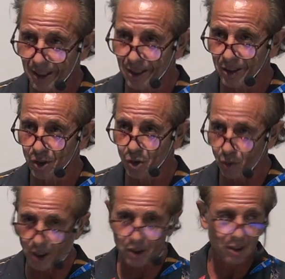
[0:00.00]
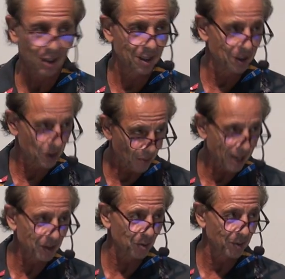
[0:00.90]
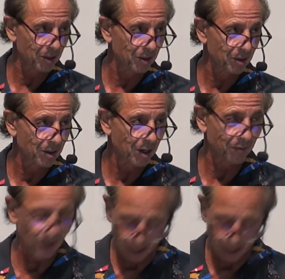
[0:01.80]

and destruction and dismantlement of the